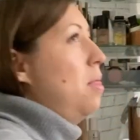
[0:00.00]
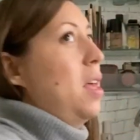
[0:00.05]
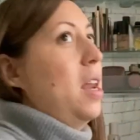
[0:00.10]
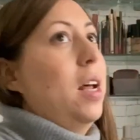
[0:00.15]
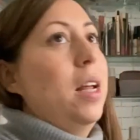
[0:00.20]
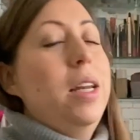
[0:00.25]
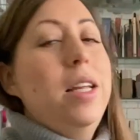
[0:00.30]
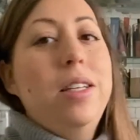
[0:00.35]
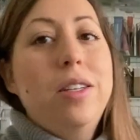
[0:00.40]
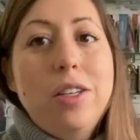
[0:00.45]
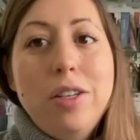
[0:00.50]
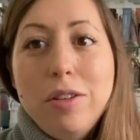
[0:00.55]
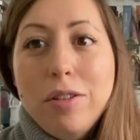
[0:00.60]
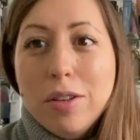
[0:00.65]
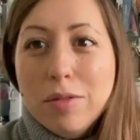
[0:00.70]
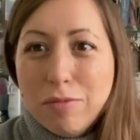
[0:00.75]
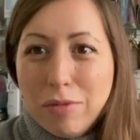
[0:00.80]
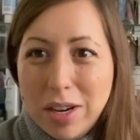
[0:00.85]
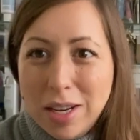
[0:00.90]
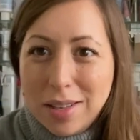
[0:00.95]
then I need to do
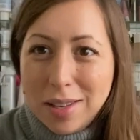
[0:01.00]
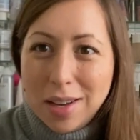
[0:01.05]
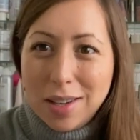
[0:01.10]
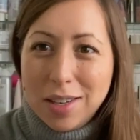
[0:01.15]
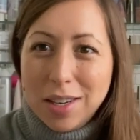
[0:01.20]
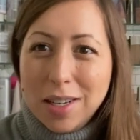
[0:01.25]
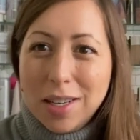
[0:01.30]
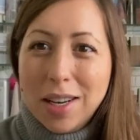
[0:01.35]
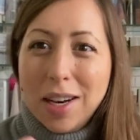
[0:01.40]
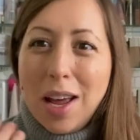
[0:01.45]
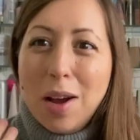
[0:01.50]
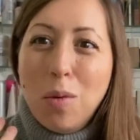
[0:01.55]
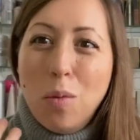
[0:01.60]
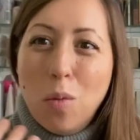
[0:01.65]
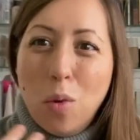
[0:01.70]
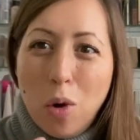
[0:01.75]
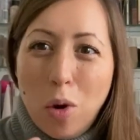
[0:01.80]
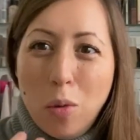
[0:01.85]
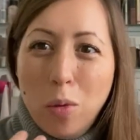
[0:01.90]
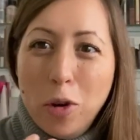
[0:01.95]
some research into like
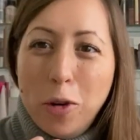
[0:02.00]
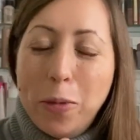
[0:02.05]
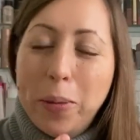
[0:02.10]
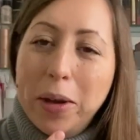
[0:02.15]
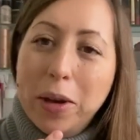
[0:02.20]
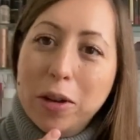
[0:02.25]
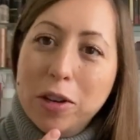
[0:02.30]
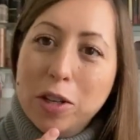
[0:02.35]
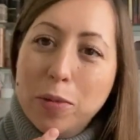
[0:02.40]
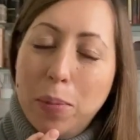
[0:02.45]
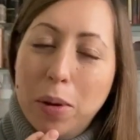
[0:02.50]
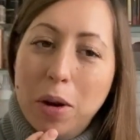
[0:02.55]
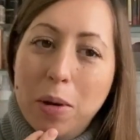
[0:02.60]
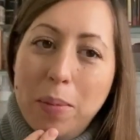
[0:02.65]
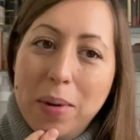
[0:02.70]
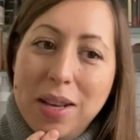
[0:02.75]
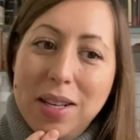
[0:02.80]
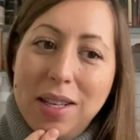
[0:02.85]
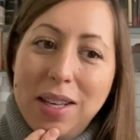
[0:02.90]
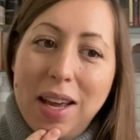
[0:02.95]
what would be good to put on
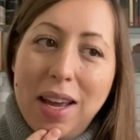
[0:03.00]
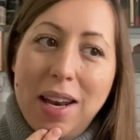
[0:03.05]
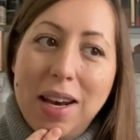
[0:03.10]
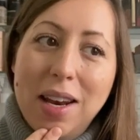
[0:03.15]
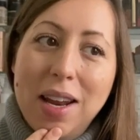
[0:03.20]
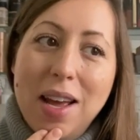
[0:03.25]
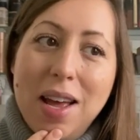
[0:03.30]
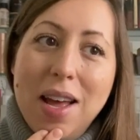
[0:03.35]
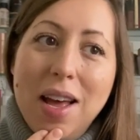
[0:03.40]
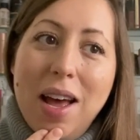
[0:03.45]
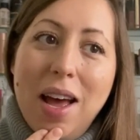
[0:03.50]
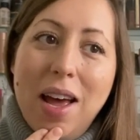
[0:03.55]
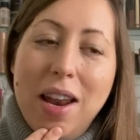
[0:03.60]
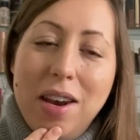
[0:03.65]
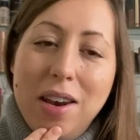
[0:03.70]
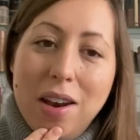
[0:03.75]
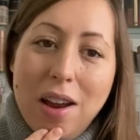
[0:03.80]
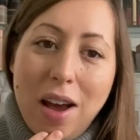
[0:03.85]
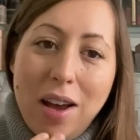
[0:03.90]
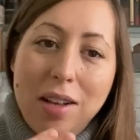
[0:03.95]
my skin at
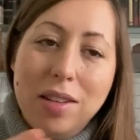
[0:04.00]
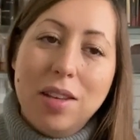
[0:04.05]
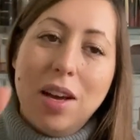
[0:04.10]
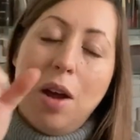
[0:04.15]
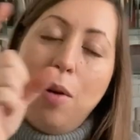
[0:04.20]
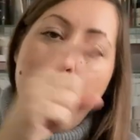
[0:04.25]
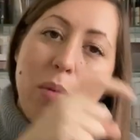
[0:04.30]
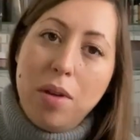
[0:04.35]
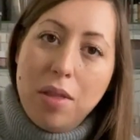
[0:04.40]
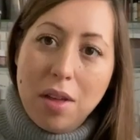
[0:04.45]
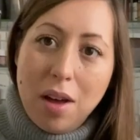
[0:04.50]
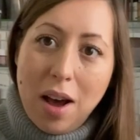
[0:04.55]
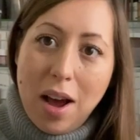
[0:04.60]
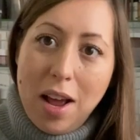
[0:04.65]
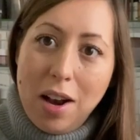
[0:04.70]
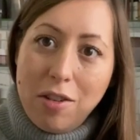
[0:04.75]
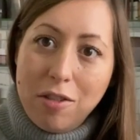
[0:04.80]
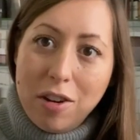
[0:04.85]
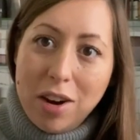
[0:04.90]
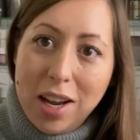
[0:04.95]
nighttime with the
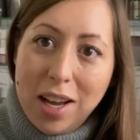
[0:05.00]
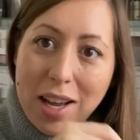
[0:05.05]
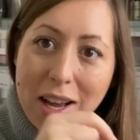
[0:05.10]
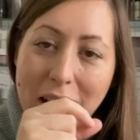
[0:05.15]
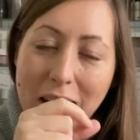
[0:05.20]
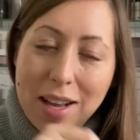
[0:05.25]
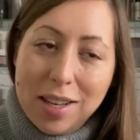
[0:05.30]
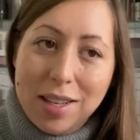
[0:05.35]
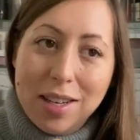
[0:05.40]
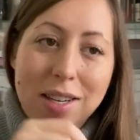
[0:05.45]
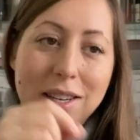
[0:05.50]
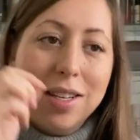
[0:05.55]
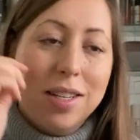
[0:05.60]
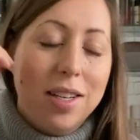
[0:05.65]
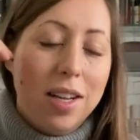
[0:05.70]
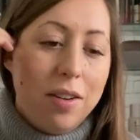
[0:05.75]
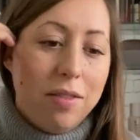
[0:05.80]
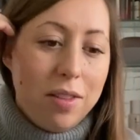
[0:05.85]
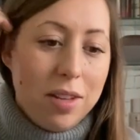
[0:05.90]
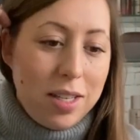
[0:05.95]
hyaluronic acid
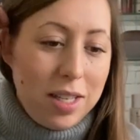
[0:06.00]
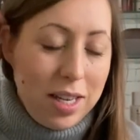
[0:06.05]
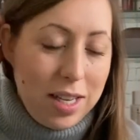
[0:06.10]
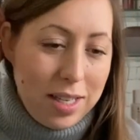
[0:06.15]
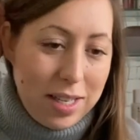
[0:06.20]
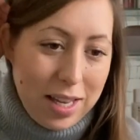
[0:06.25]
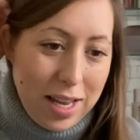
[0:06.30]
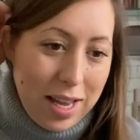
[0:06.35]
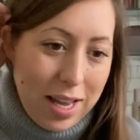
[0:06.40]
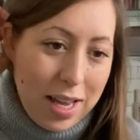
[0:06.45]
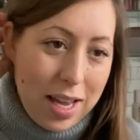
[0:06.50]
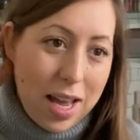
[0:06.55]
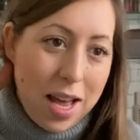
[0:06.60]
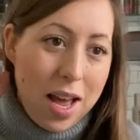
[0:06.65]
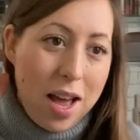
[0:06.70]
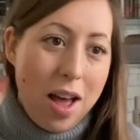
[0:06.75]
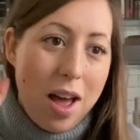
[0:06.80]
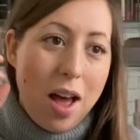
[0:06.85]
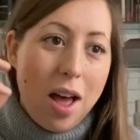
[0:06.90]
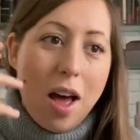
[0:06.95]
instead of the CC.
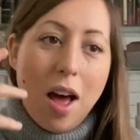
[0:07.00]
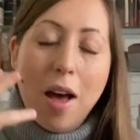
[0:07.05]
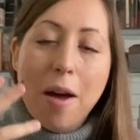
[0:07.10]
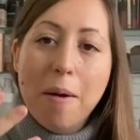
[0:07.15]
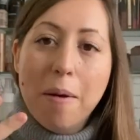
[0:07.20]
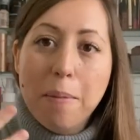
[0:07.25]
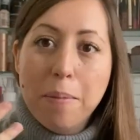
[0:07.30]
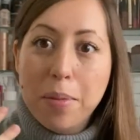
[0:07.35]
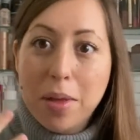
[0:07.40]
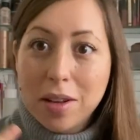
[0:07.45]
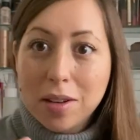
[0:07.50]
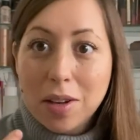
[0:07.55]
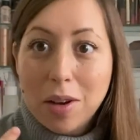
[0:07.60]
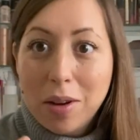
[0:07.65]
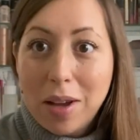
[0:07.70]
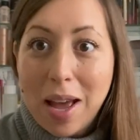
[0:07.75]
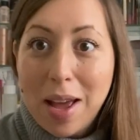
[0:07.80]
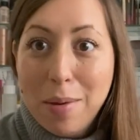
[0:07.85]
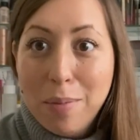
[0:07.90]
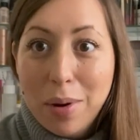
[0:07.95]
Um, that's
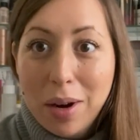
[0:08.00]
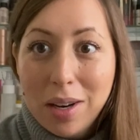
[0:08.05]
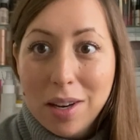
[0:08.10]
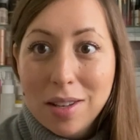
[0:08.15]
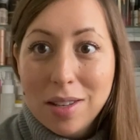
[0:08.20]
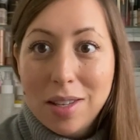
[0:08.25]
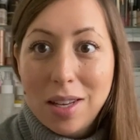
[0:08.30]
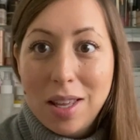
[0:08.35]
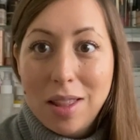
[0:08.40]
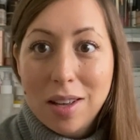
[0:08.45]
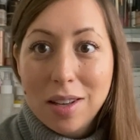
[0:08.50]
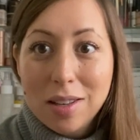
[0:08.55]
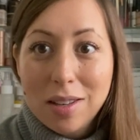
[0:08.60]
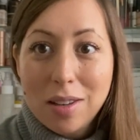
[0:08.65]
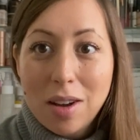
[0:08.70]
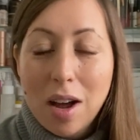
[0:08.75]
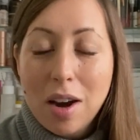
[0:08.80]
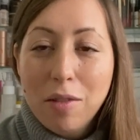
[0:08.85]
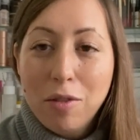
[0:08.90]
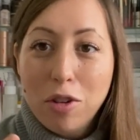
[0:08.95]
okay in pregnancy, that's
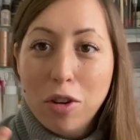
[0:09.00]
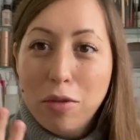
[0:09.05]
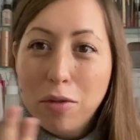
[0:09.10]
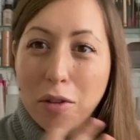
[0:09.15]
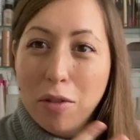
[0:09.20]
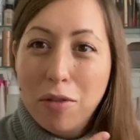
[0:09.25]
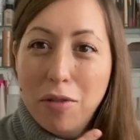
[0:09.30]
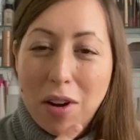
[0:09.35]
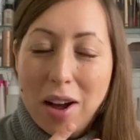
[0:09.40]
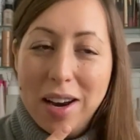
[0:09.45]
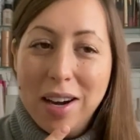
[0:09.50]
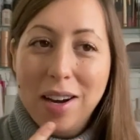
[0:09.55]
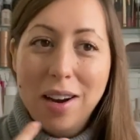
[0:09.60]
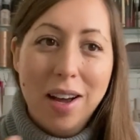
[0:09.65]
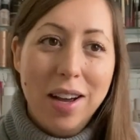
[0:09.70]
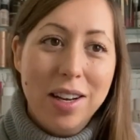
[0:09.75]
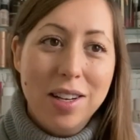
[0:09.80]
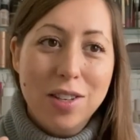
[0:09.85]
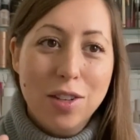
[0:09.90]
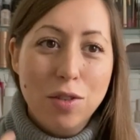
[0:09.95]
kind of good for fine
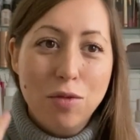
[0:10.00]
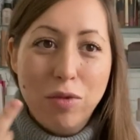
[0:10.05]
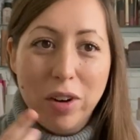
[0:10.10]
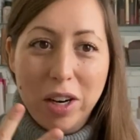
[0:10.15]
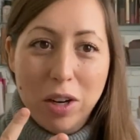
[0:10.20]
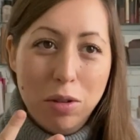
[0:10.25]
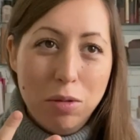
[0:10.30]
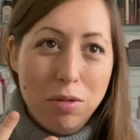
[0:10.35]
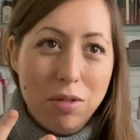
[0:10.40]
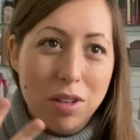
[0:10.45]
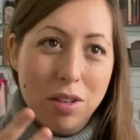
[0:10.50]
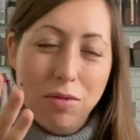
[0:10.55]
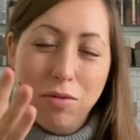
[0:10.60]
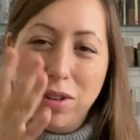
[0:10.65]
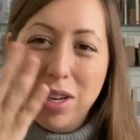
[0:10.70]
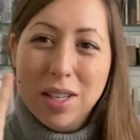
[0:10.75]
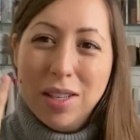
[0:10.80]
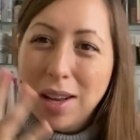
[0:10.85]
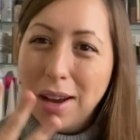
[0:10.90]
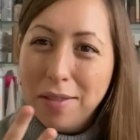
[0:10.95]
lines and wrinkles and
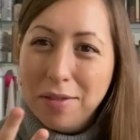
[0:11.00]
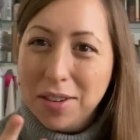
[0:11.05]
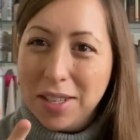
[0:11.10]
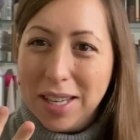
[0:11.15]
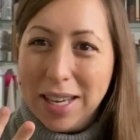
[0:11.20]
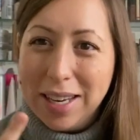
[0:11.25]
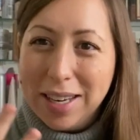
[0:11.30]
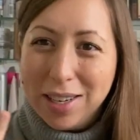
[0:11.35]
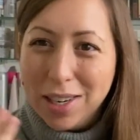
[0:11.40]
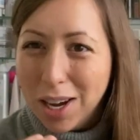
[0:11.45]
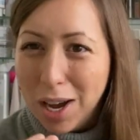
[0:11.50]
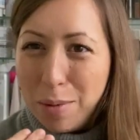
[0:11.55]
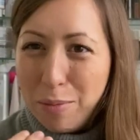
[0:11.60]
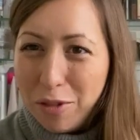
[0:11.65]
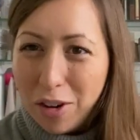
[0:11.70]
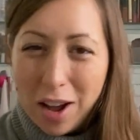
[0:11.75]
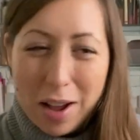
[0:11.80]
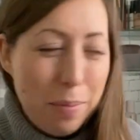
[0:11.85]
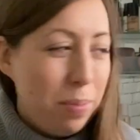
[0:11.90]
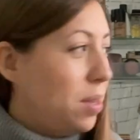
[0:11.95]
resurfacing type
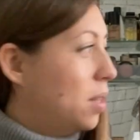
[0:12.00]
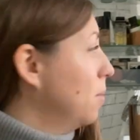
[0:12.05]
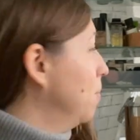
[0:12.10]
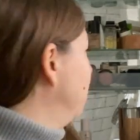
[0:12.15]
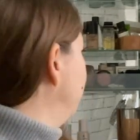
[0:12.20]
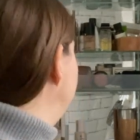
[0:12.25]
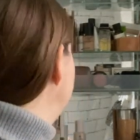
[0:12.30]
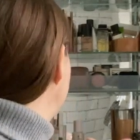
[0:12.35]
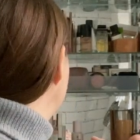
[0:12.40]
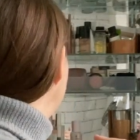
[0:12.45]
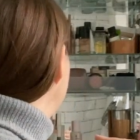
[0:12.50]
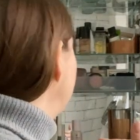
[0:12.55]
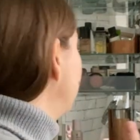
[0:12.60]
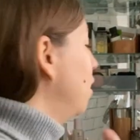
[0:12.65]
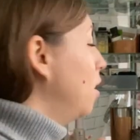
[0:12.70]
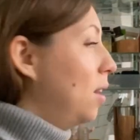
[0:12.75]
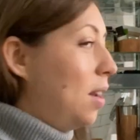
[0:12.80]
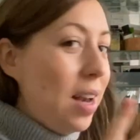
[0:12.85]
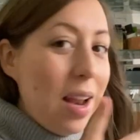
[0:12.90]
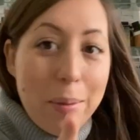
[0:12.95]
vibes.
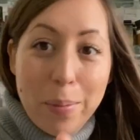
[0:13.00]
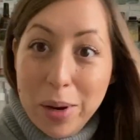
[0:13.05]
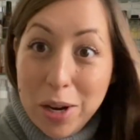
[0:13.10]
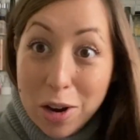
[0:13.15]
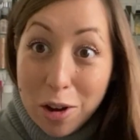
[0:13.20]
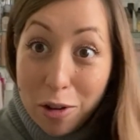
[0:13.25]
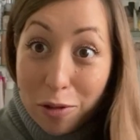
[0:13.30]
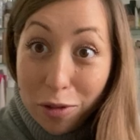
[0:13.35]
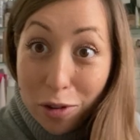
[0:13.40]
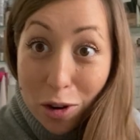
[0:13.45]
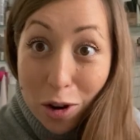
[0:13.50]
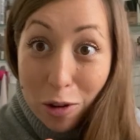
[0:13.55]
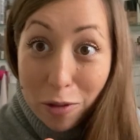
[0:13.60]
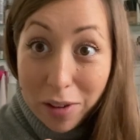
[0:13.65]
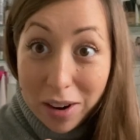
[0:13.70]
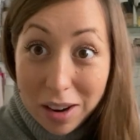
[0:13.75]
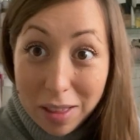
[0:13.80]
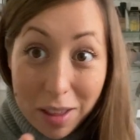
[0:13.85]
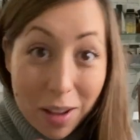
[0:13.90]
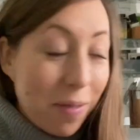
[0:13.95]
Let me know if you know of
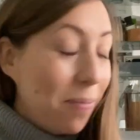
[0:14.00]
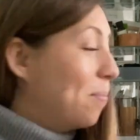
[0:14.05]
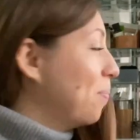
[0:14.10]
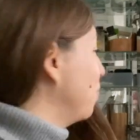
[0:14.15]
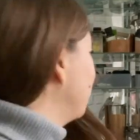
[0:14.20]
anything.